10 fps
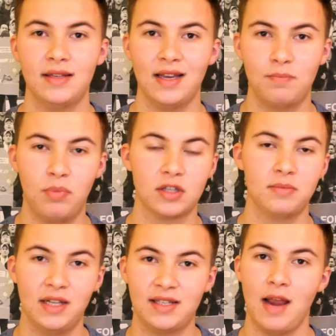against
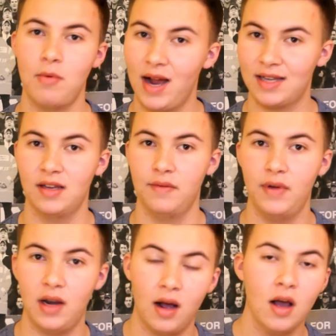bottom of the table Aston
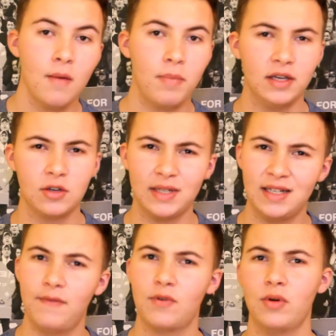Villa. But it's always a
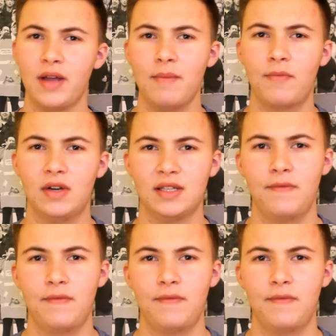difficult game for us.